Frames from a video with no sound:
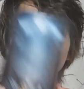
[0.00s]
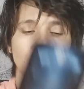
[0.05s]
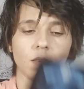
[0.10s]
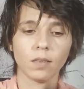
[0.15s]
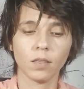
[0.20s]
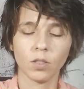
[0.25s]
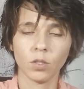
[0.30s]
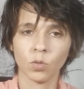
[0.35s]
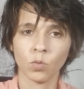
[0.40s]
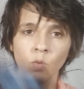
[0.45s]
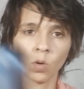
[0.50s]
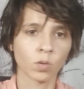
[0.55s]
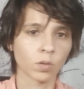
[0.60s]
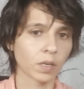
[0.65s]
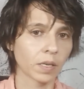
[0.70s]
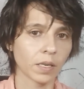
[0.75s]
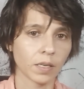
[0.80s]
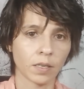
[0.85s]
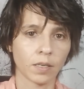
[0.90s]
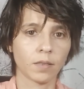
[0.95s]
You
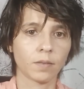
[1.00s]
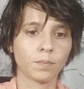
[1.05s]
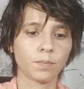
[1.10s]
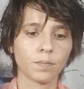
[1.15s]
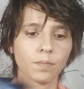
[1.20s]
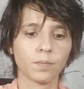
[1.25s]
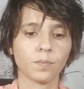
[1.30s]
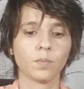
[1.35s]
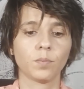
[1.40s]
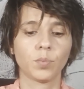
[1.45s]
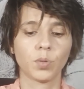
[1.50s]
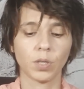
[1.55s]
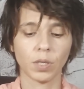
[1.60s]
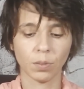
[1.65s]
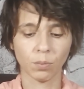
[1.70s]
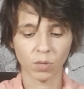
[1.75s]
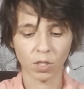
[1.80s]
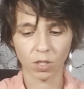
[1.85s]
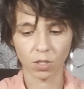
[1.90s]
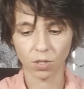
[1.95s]
won't care,
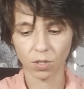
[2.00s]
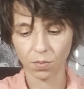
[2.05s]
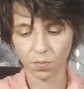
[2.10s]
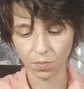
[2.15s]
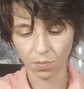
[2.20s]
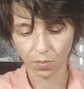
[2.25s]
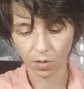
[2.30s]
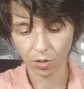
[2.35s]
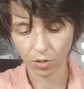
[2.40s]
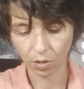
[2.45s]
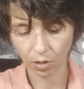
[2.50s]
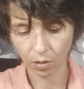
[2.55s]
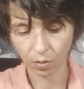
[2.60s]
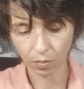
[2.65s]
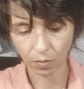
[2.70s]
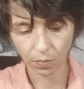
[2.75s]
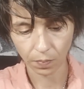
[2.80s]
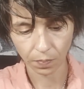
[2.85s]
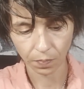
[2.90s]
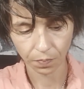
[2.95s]
pretty much.
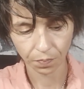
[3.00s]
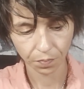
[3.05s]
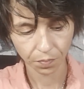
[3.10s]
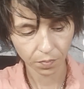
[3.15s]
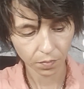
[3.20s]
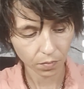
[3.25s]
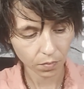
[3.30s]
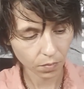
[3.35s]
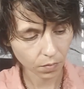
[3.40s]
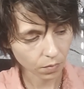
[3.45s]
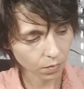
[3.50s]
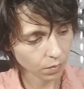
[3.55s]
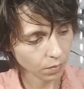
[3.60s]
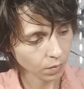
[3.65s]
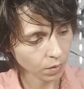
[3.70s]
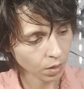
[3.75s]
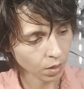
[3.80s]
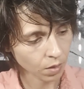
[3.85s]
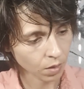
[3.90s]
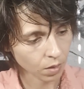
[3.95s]
So
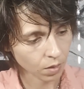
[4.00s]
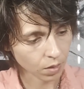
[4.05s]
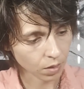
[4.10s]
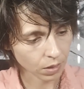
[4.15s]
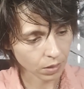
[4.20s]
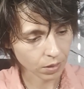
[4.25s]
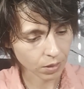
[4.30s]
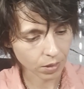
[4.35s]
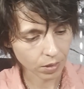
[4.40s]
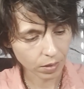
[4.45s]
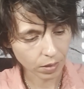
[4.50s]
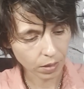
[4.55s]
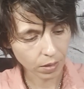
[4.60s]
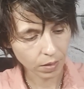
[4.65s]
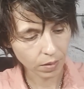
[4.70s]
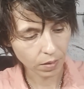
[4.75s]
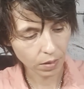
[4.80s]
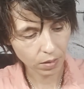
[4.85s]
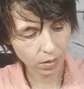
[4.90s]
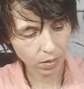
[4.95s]
let's
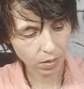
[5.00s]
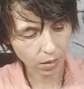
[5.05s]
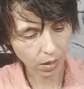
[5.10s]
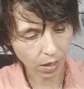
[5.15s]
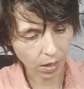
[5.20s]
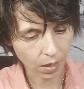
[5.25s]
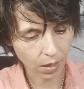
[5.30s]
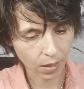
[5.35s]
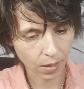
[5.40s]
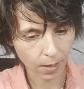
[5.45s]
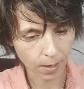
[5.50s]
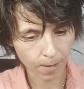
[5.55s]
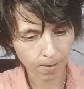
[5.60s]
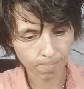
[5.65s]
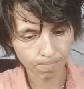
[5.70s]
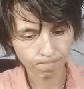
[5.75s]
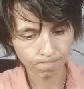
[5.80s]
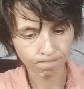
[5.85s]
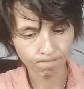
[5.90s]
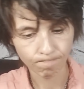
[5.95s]
see this
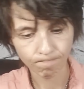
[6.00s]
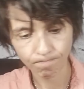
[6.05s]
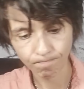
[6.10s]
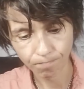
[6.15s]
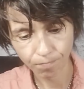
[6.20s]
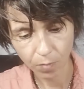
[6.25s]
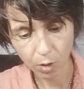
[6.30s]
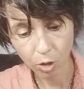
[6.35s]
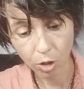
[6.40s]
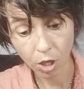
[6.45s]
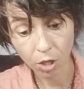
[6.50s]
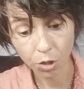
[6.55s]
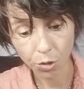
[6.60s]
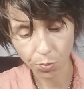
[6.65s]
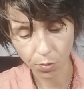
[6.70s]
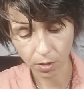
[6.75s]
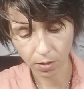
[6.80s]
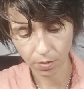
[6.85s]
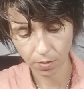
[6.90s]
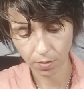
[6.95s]
um,
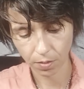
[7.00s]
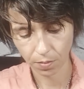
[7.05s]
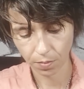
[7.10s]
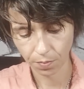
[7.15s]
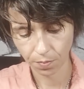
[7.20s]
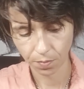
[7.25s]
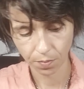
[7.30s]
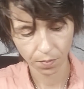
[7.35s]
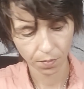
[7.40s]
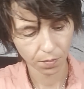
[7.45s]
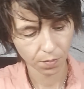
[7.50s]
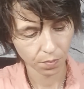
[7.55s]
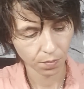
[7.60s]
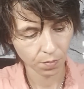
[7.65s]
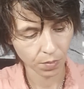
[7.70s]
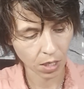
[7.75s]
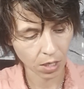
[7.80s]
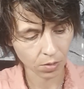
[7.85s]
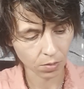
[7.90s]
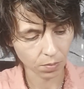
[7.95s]
judgment.
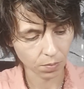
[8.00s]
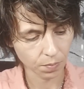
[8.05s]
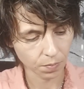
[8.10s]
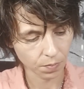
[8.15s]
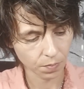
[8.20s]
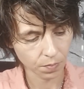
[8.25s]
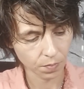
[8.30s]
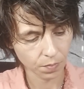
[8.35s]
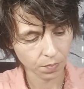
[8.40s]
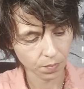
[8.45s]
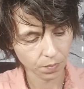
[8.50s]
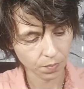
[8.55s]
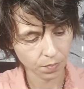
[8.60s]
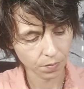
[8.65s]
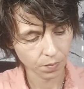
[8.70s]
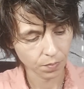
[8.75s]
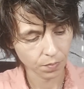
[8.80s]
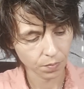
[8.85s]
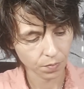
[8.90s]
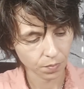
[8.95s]
No,
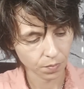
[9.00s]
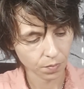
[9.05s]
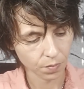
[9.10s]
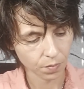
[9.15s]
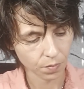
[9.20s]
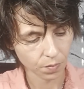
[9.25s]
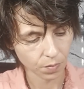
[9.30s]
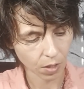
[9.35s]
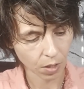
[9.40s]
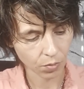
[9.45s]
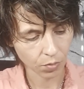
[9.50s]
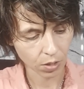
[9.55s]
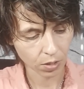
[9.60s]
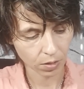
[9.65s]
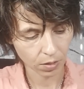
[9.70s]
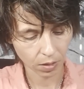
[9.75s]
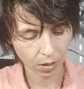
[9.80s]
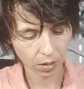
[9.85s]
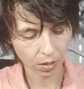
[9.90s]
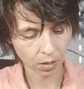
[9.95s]
I
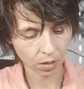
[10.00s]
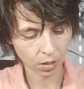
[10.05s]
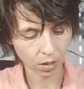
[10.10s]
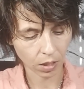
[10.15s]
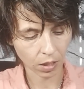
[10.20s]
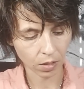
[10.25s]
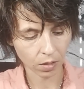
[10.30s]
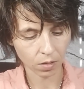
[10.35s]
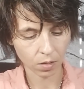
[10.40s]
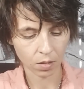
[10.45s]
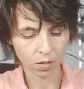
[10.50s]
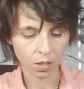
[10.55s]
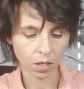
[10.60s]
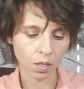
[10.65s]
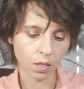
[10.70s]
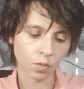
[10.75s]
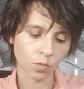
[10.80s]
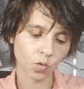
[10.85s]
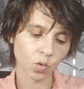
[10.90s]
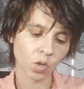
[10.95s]
want to take a look at this
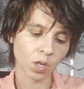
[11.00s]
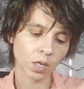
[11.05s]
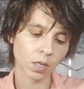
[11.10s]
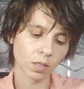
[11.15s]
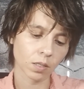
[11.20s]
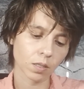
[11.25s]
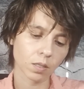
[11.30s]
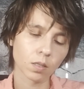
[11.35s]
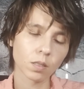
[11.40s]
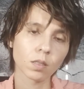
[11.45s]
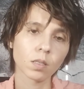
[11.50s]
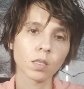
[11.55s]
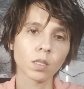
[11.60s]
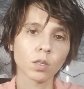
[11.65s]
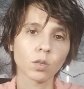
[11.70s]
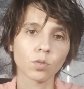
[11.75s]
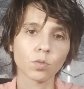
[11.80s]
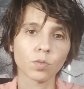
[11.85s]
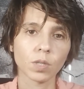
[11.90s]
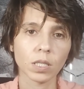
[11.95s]
Ten of Wands in
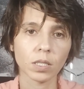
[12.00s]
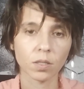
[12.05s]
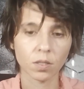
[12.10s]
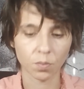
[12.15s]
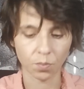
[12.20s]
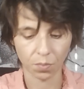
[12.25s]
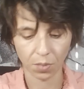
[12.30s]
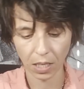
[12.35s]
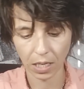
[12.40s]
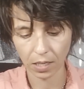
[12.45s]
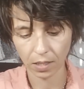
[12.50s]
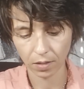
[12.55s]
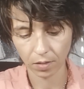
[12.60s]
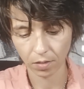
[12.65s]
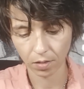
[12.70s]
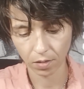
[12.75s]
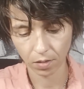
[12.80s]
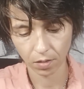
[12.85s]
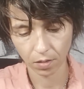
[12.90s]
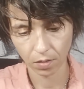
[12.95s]
your recent
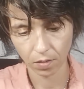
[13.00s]
past